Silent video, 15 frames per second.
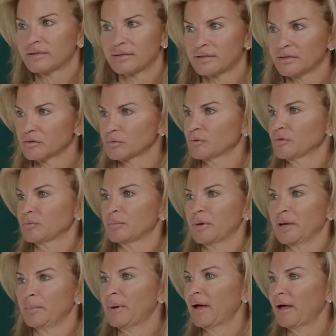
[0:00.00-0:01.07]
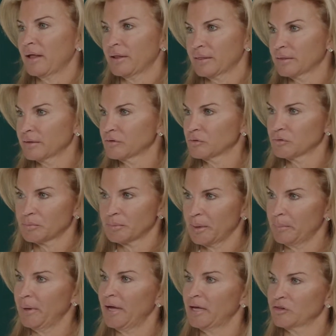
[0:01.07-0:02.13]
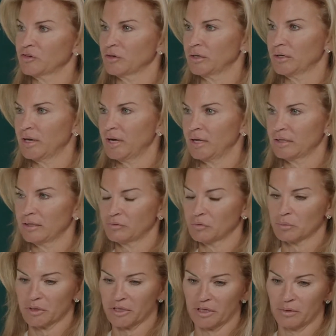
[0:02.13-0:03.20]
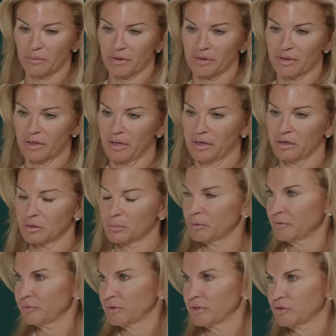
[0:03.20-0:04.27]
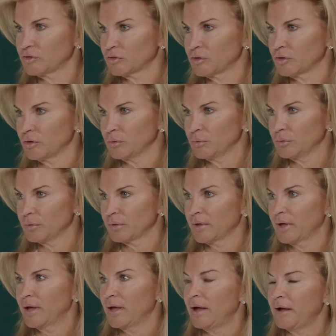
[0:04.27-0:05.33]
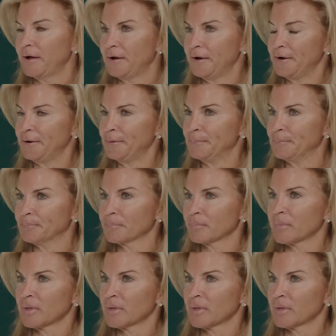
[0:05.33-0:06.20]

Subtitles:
this was my path. This was my passion. I loved working with underprivileged youth. And